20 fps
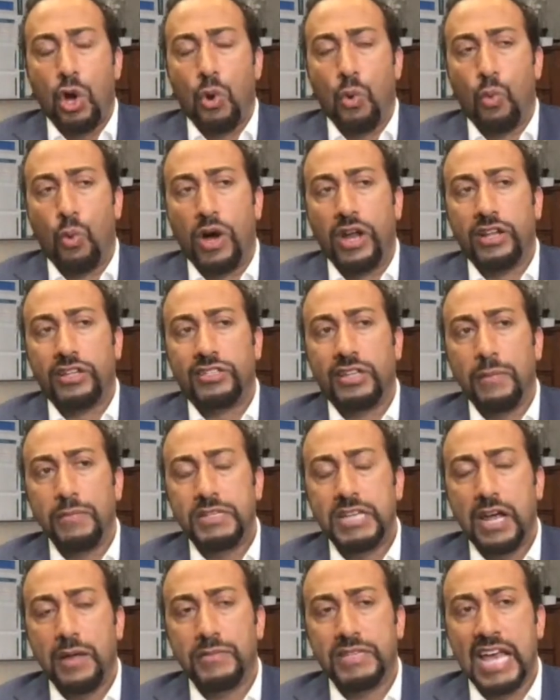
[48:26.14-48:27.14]
What
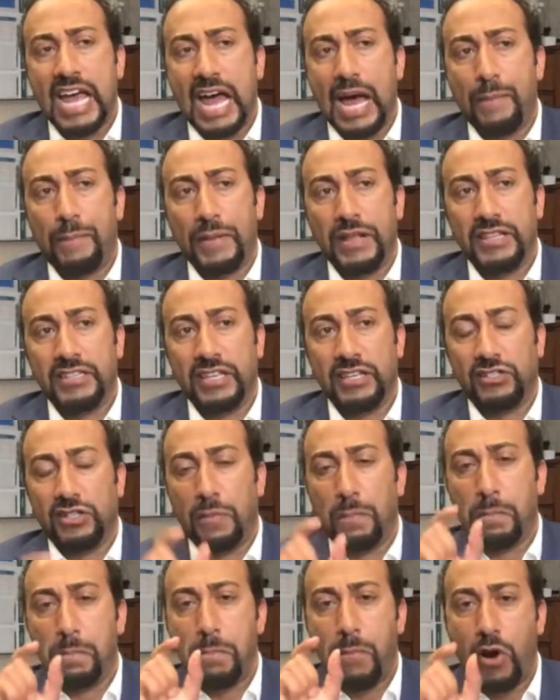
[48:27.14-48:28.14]
sometimes happens is
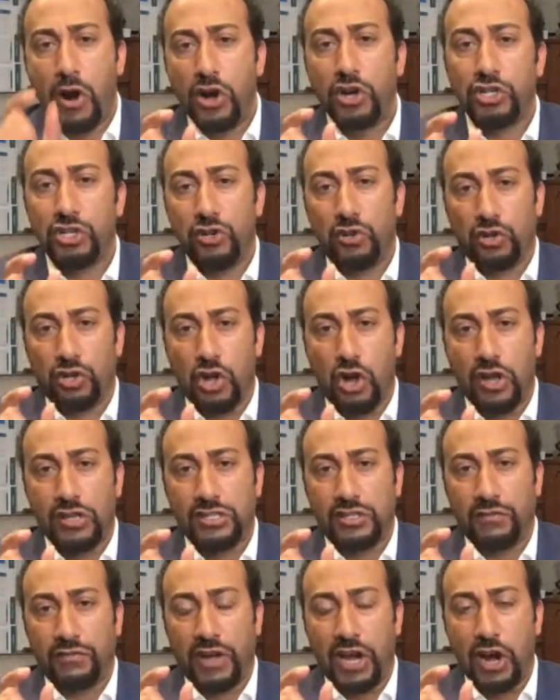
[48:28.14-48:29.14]
the marginal
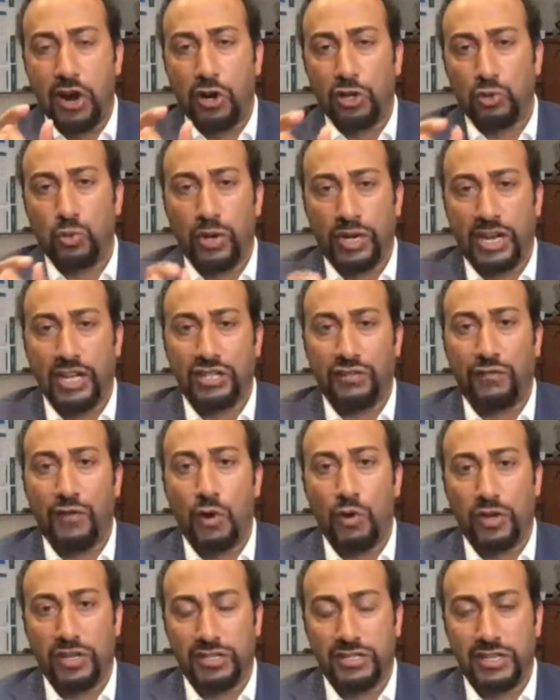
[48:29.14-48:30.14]
cost of care is what gets
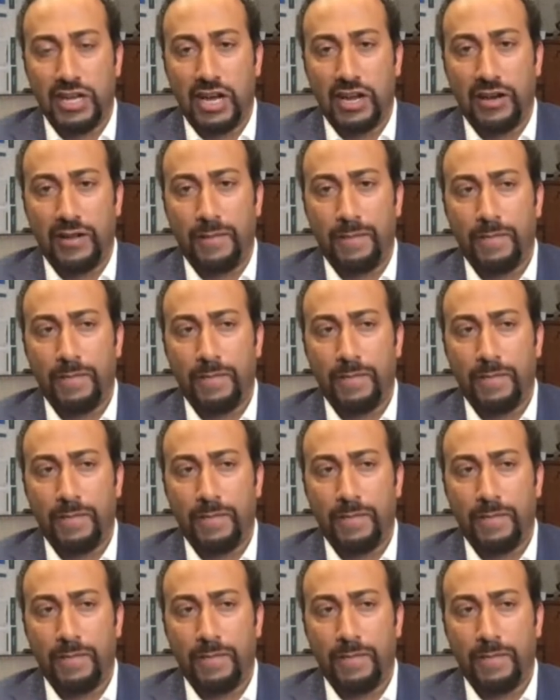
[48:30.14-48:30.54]
focused on.